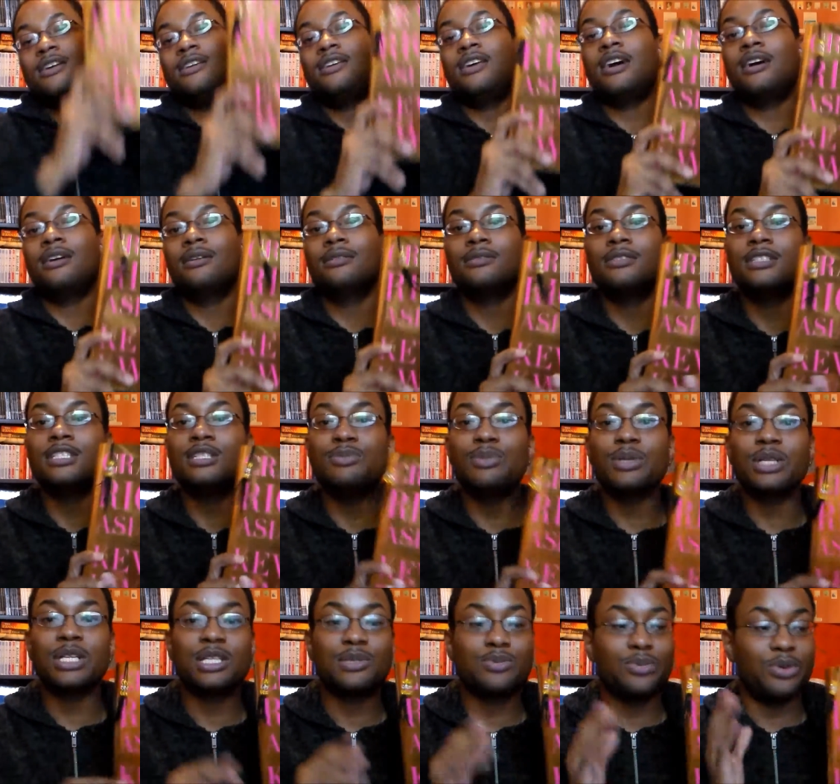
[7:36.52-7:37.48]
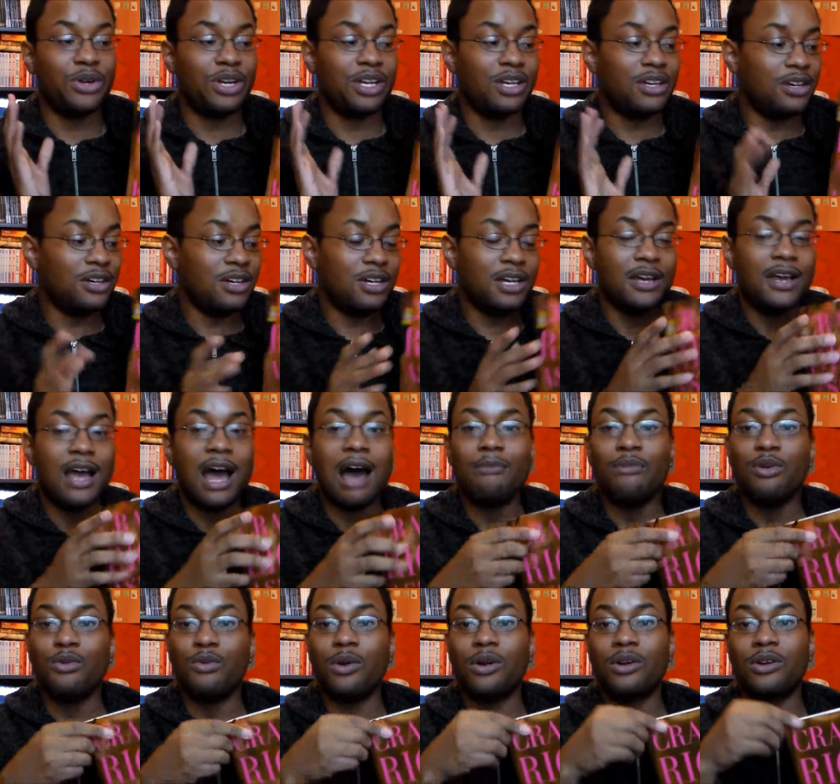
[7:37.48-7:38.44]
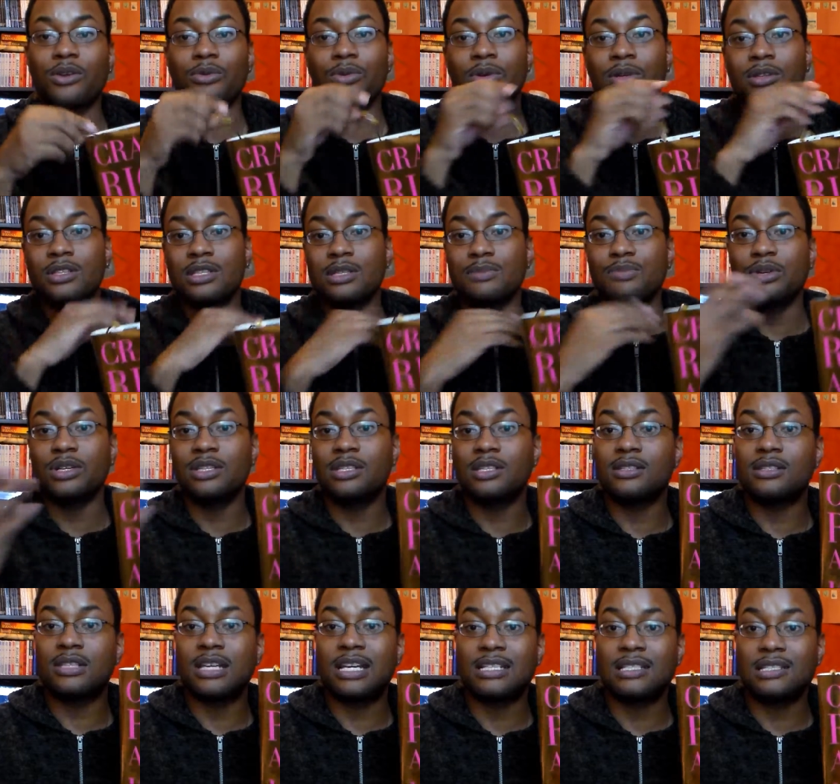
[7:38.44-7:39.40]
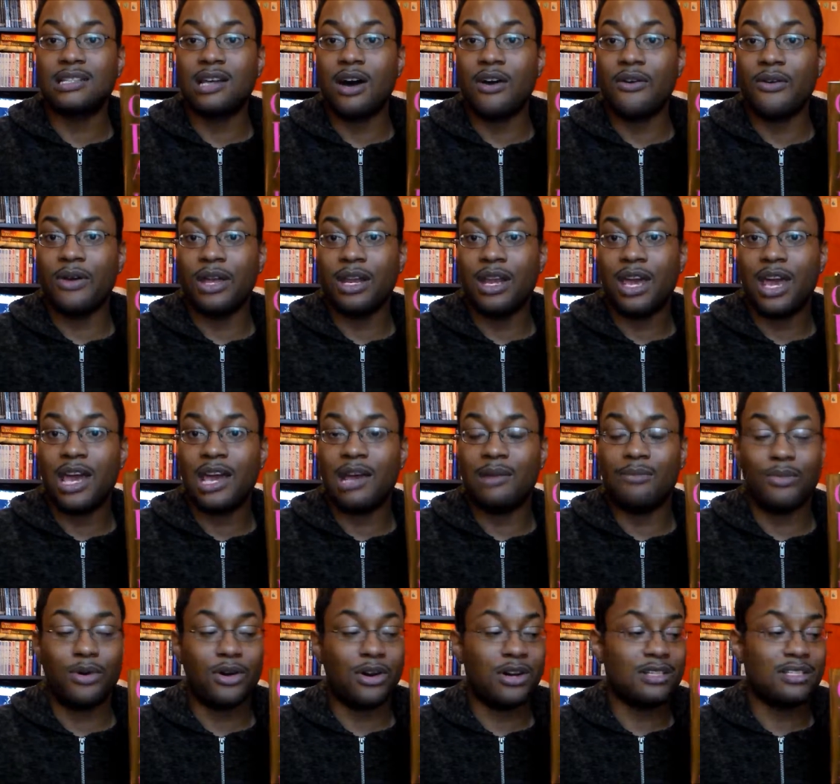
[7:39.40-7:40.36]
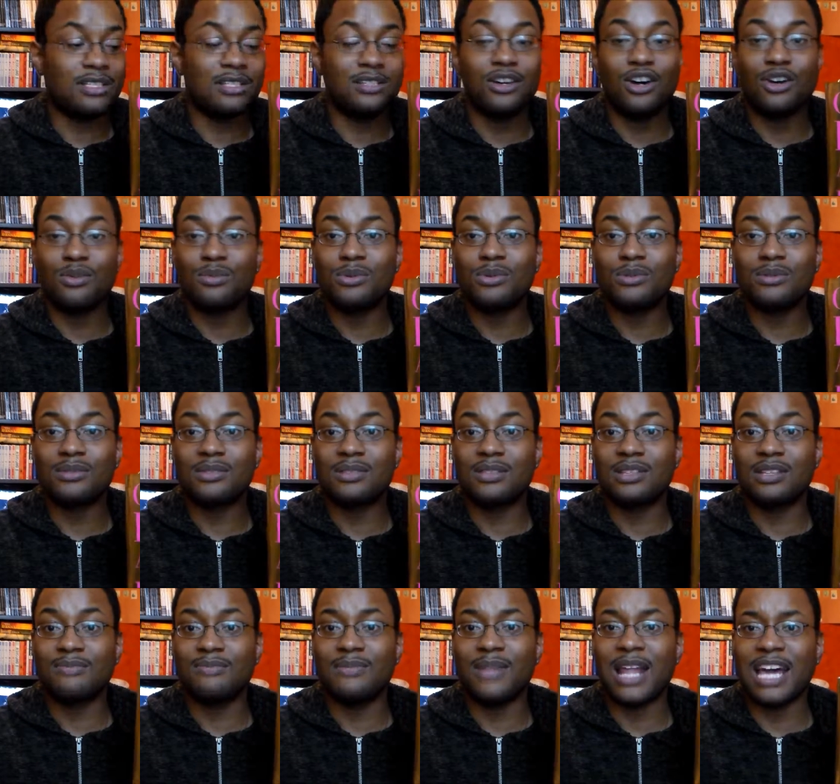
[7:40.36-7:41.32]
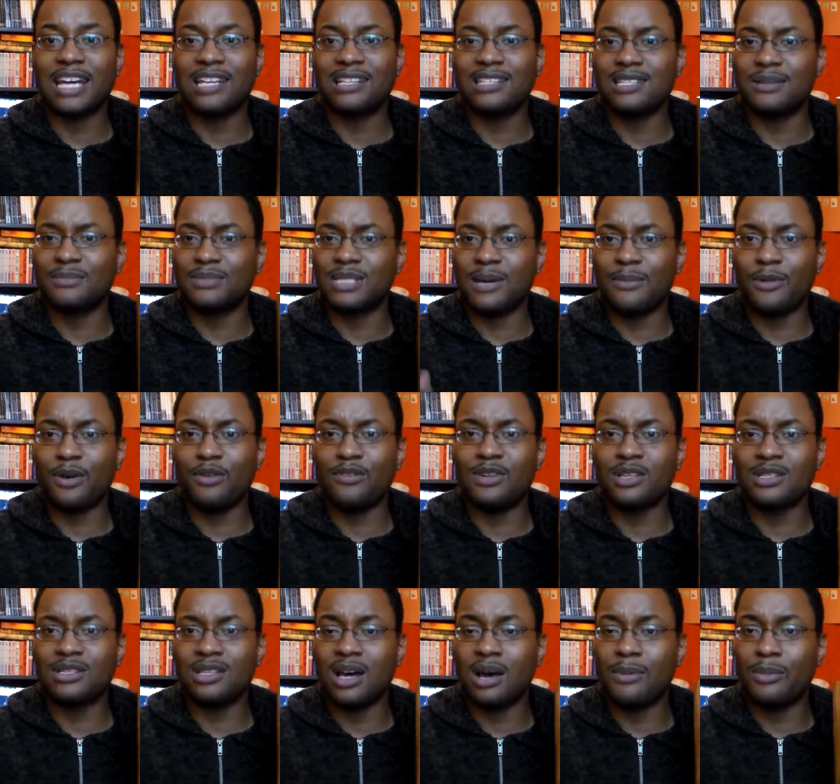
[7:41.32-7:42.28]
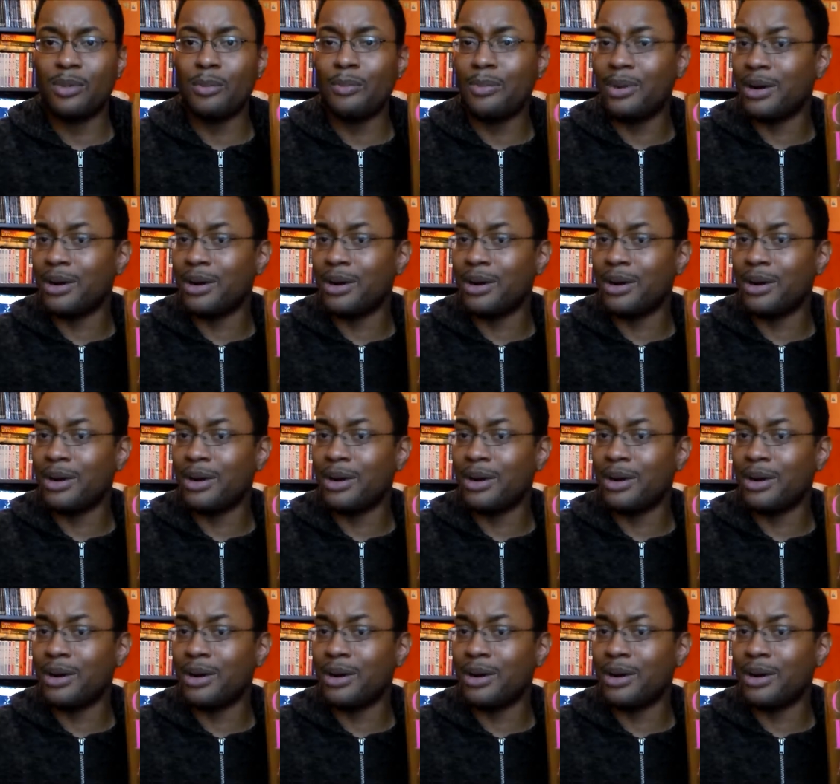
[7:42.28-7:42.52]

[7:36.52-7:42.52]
Yeah, this book is pretty good. I've been wanting to read this book since I saw it at Barnes and Nobles, like sometime over the summer.